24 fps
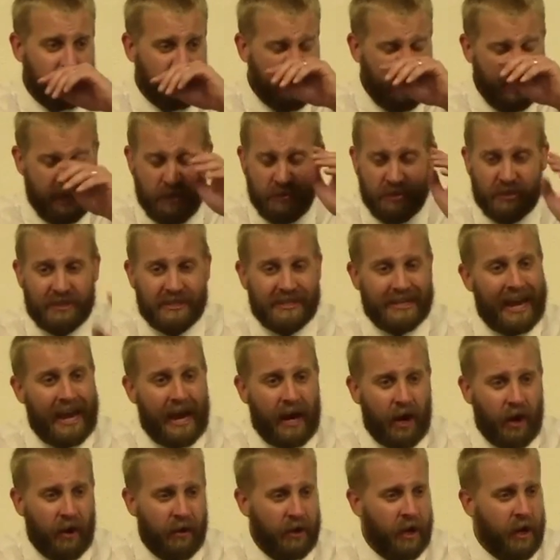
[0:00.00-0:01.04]
or get you
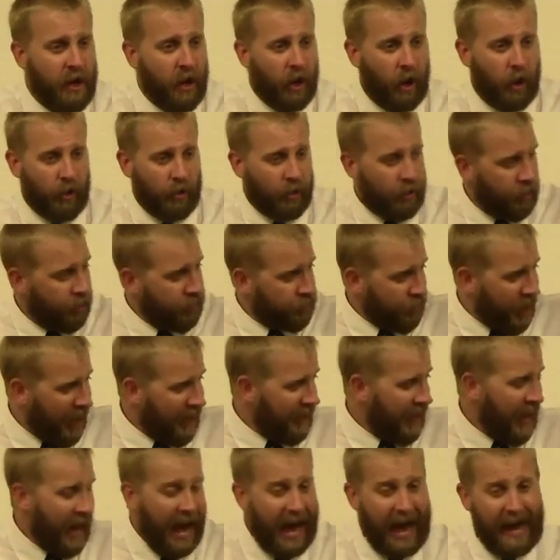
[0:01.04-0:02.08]
scared or, or try
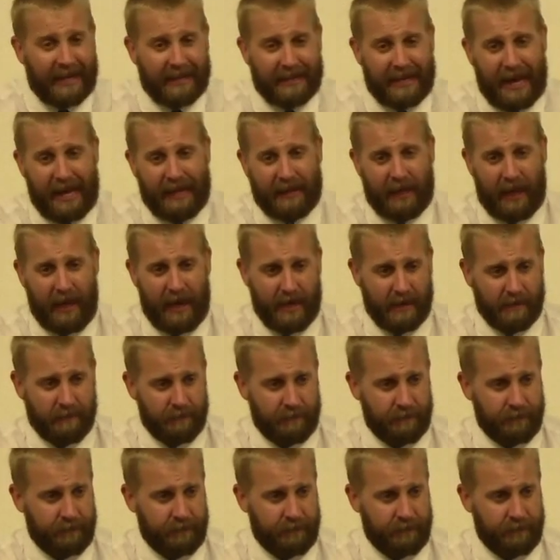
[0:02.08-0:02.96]
to hide that light.